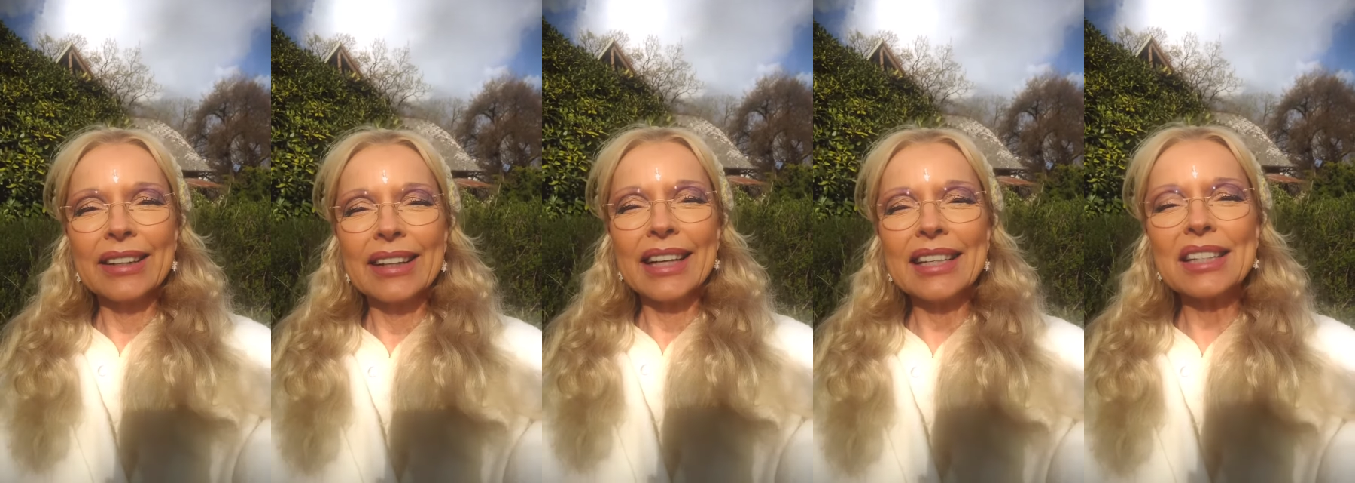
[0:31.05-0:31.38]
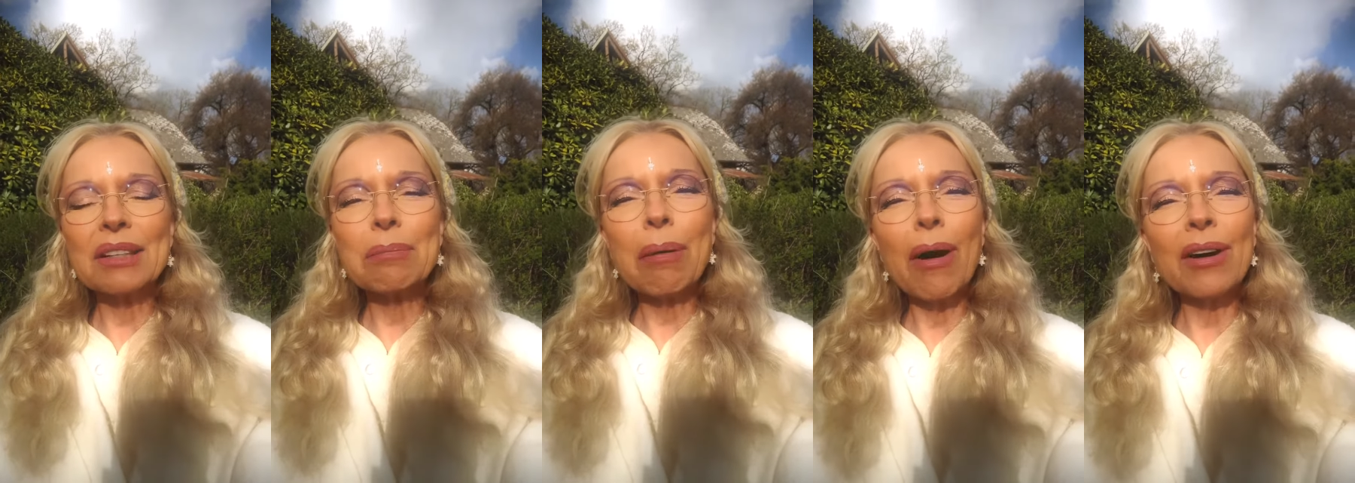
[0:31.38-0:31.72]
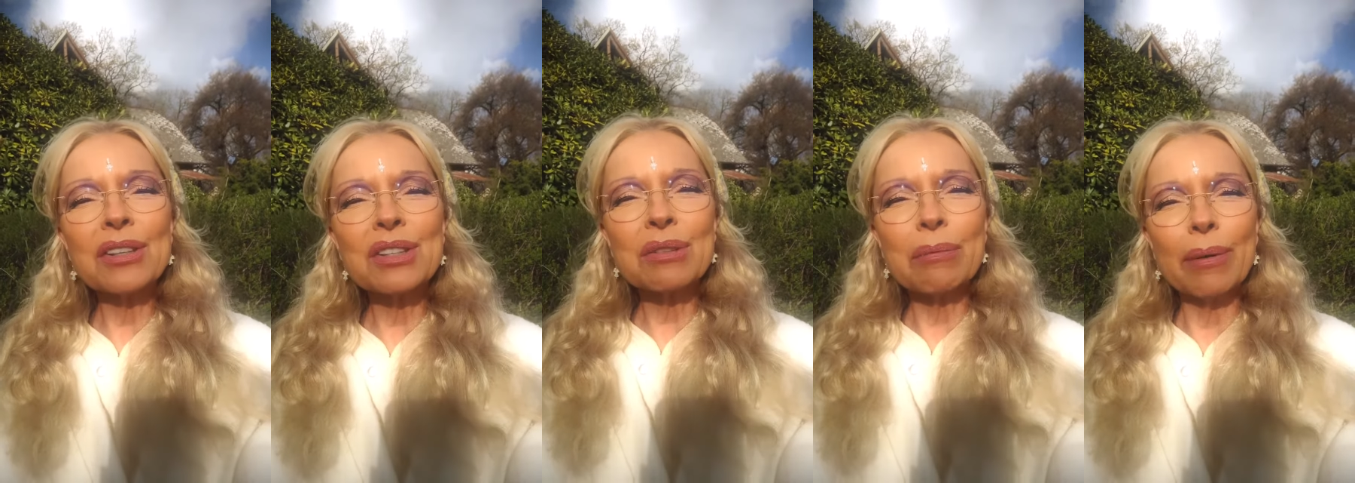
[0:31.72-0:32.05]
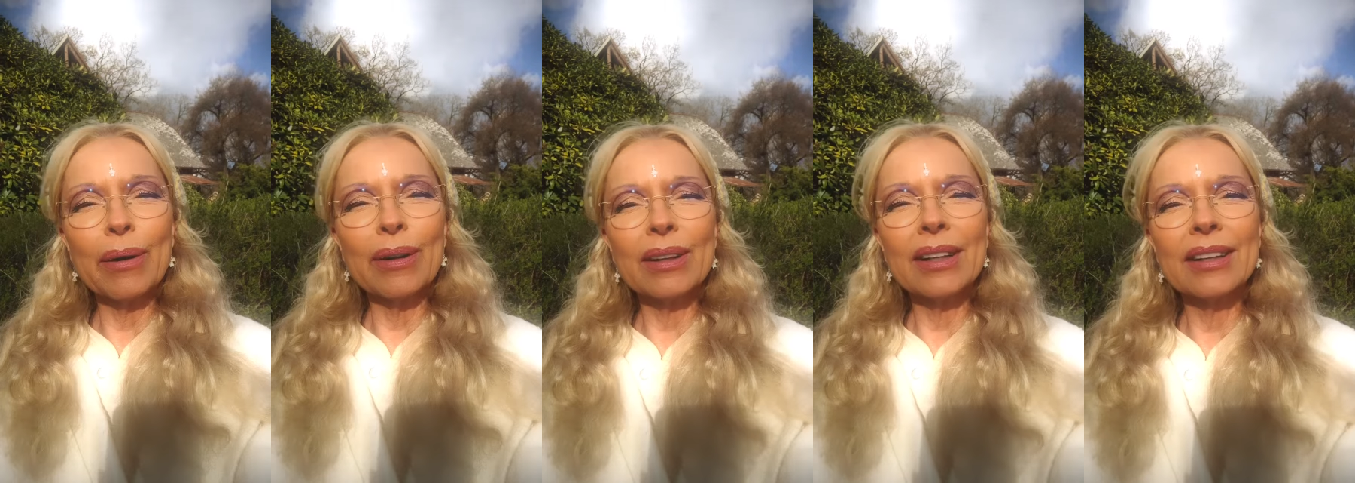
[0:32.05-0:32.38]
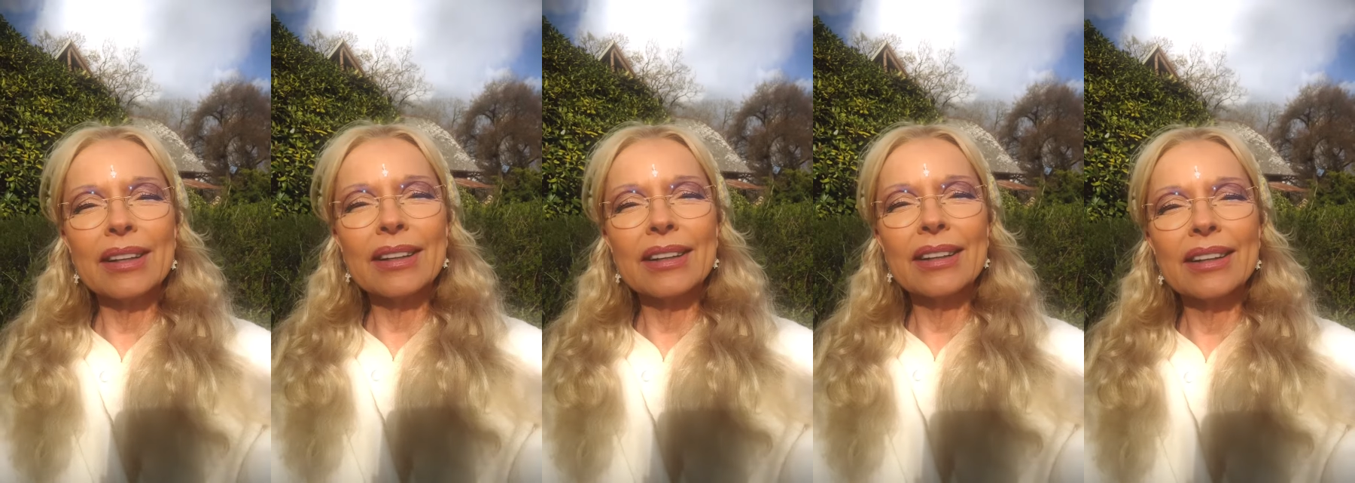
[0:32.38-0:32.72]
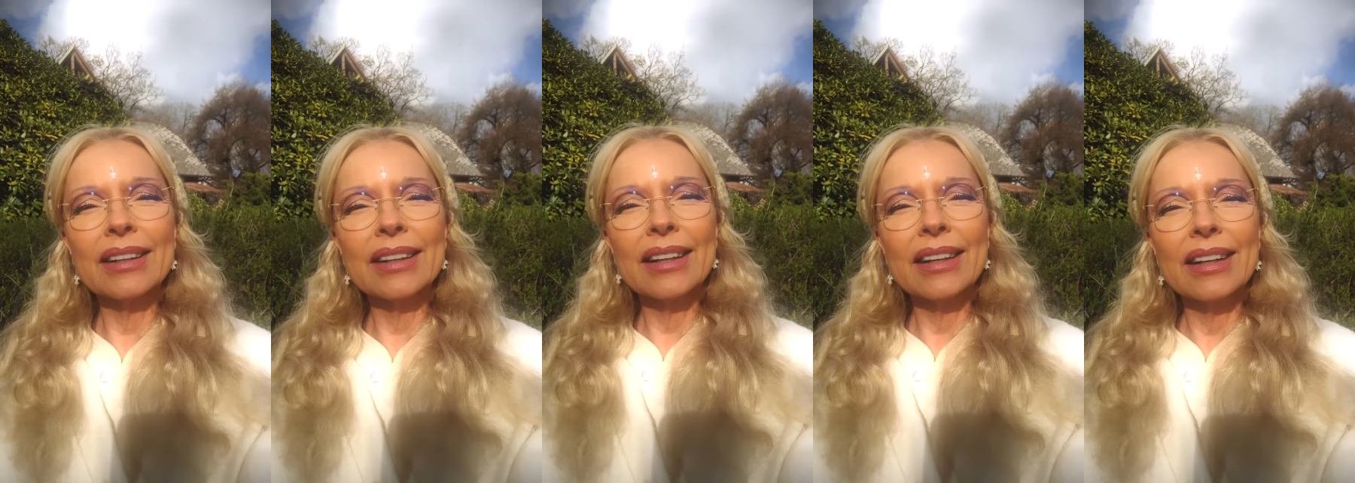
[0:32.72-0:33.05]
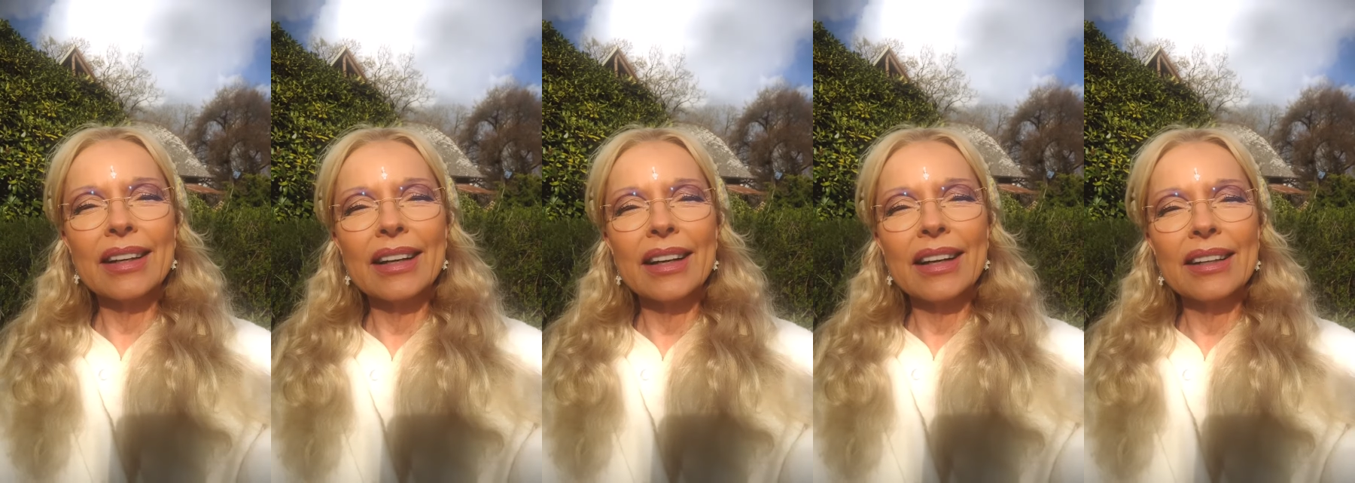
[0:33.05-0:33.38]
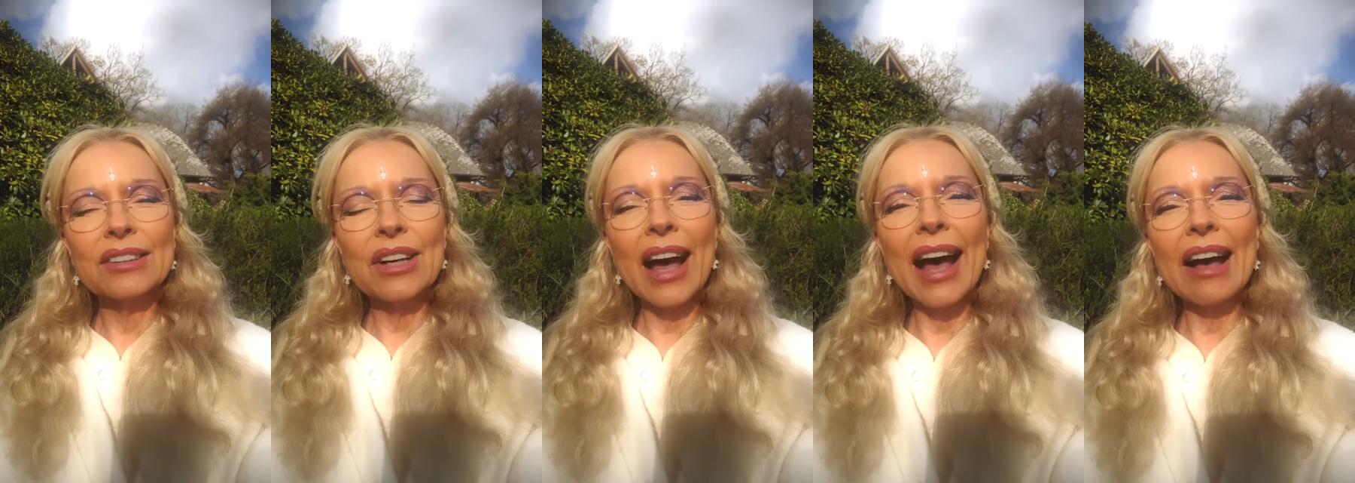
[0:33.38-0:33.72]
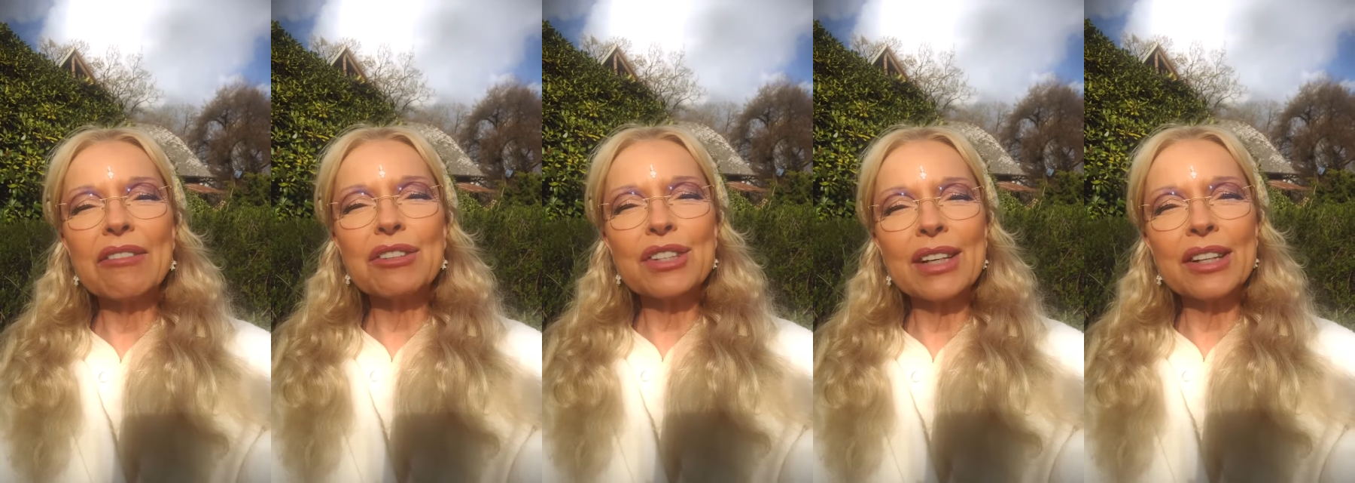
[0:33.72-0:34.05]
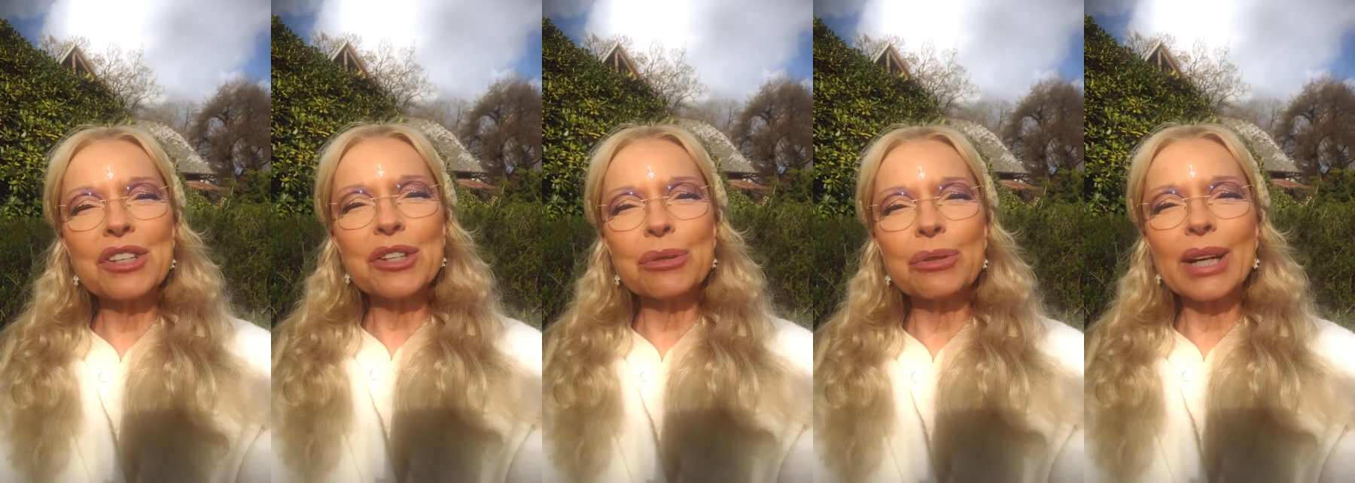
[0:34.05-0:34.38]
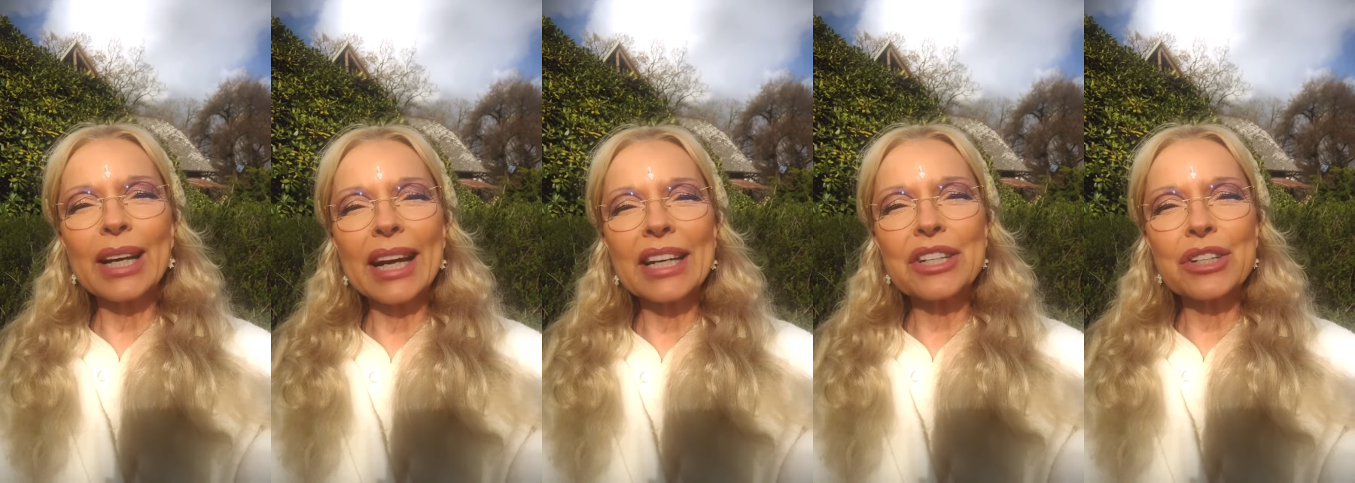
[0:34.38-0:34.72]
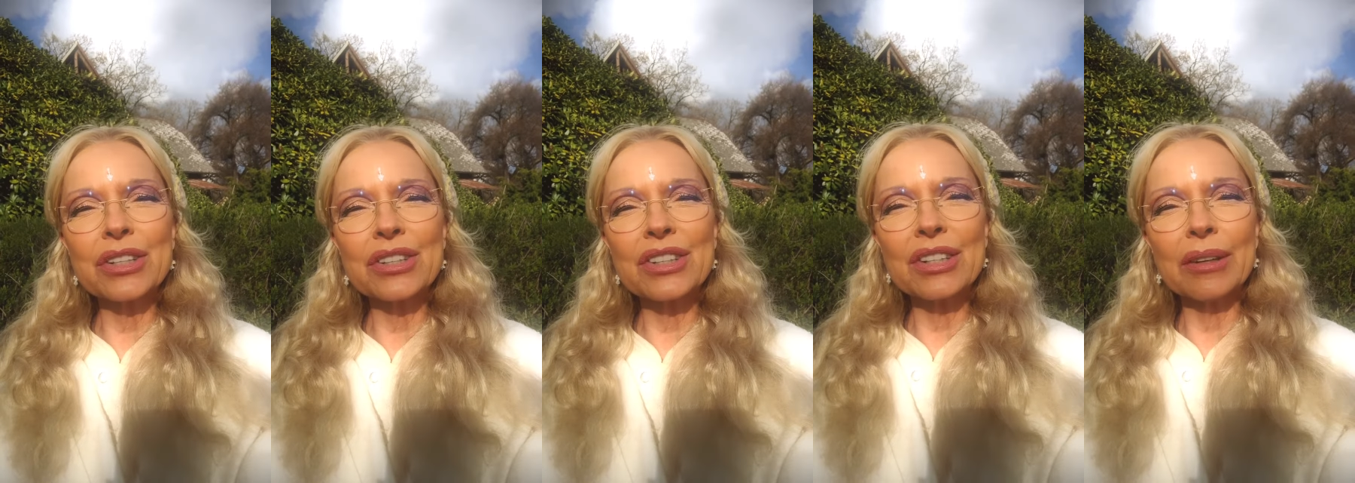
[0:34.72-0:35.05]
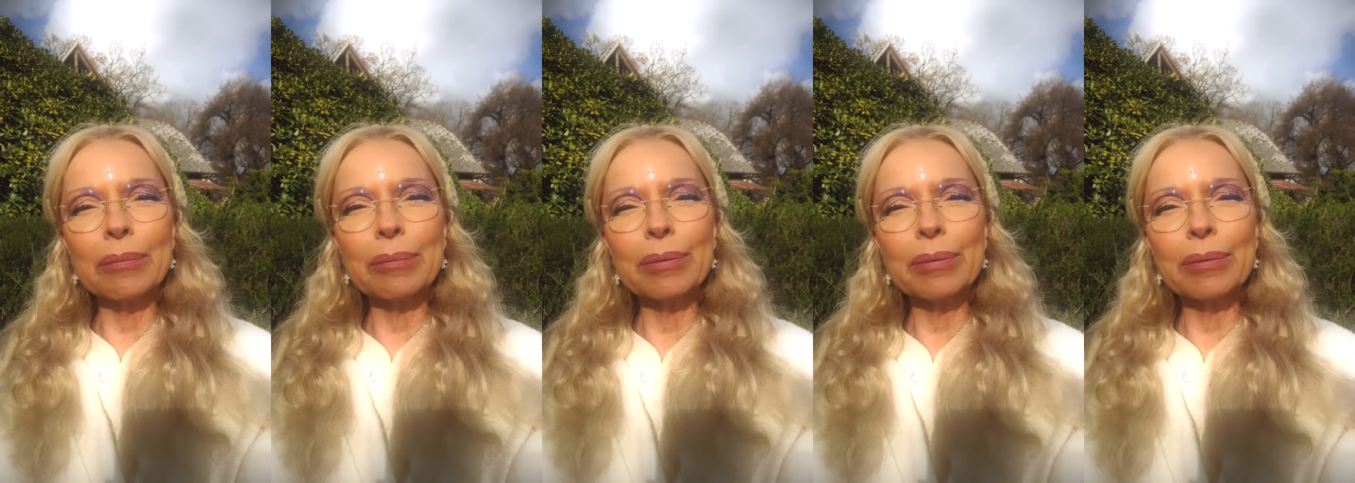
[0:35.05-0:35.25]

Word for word: Is it possible to have such a relationship